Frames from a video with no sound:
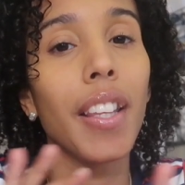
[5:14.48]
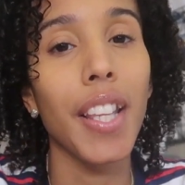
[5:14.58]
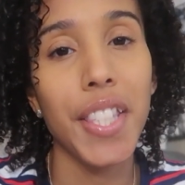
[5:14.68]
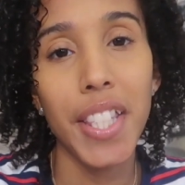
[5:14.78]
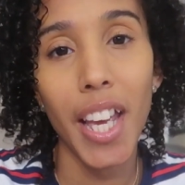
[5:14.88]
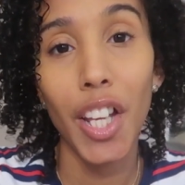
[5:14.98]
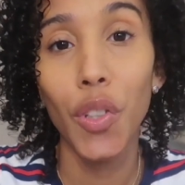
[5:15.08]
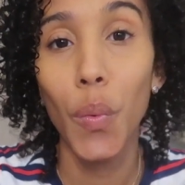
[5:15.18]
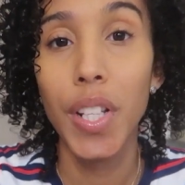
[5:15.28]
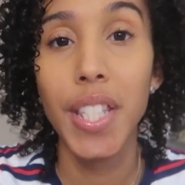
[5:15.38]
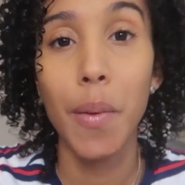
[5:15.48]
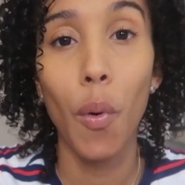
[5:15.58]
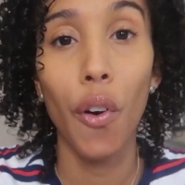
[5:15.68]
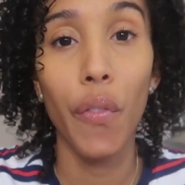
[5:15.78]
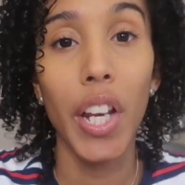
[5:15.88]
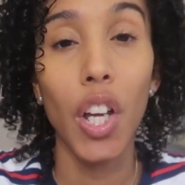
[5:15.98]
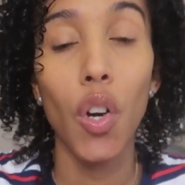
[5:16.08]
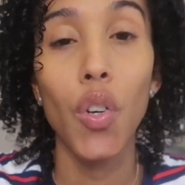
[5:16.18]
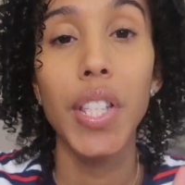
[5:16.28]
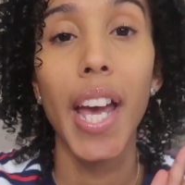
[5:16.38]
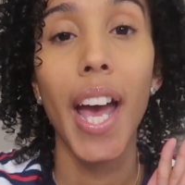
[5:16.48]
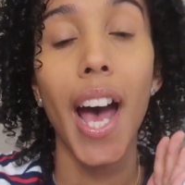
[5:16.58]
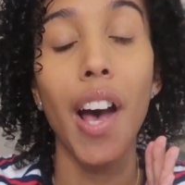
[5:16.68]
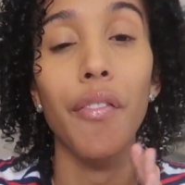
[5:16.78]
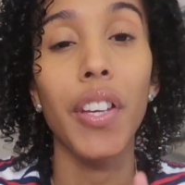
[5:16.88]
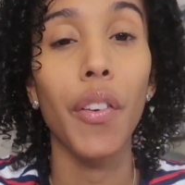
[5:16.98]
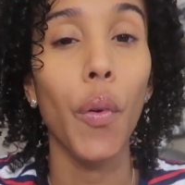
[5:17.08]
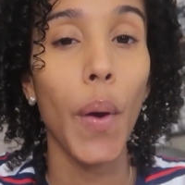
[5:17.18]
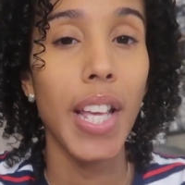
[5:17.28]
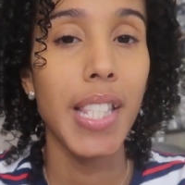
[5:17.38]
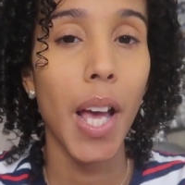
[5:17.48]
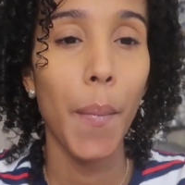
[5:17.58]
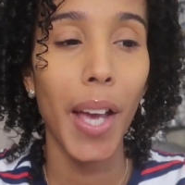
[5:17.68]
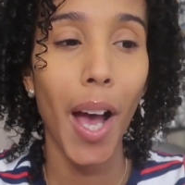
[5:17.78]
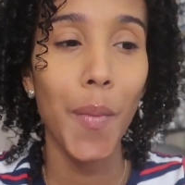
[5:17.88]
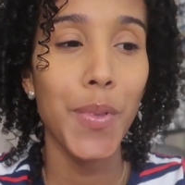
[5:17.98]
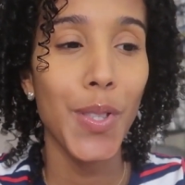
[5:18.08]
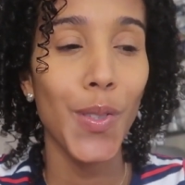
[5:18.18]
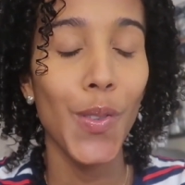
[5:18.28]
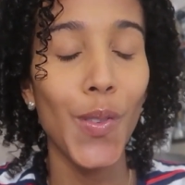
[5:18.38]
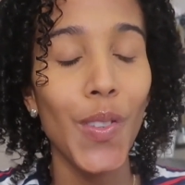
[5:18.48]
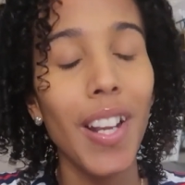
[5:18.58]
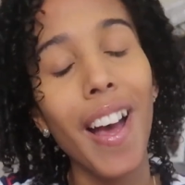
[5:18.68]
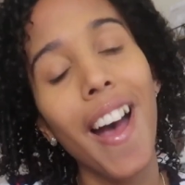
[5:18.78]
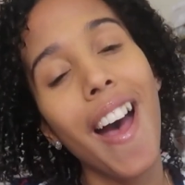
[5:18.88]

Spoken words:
That's it. You want to see more videos? I have giveaways coming up soon.